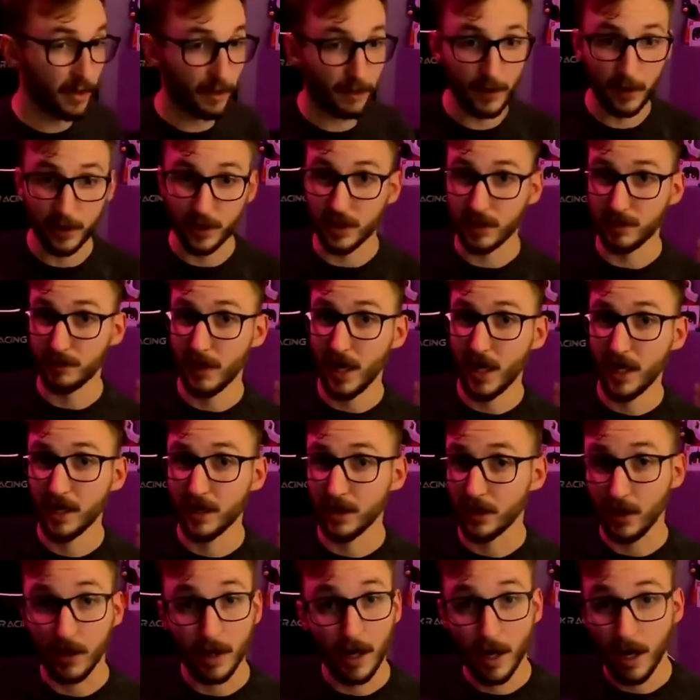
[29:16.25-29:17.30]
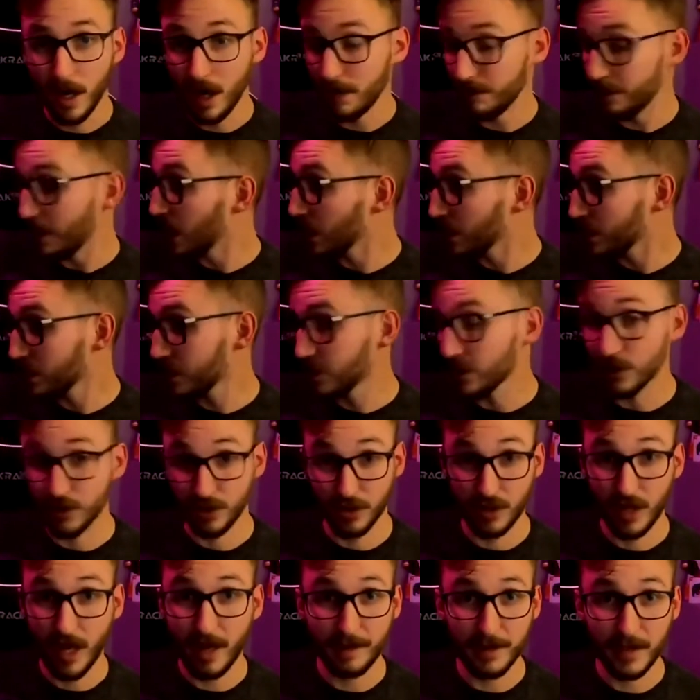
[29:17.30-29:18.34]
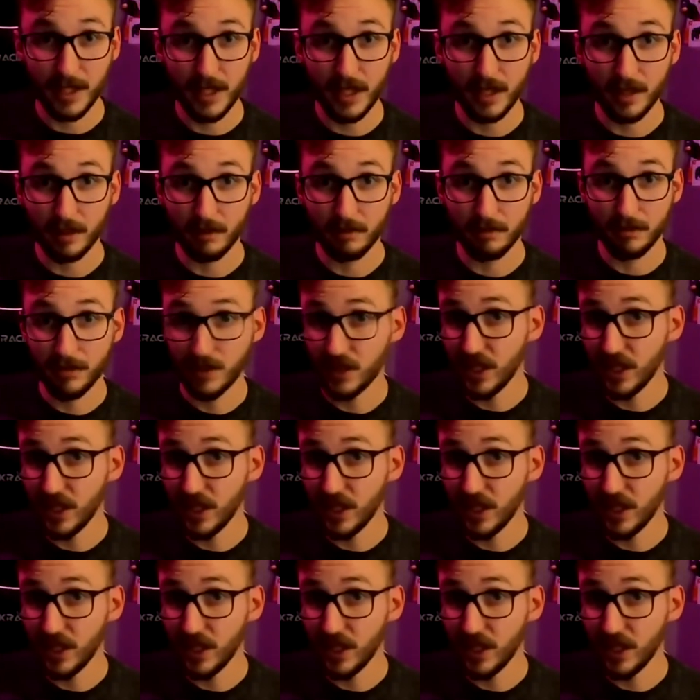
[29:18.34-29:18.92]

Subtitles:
versus monitor, a monitor's top tier.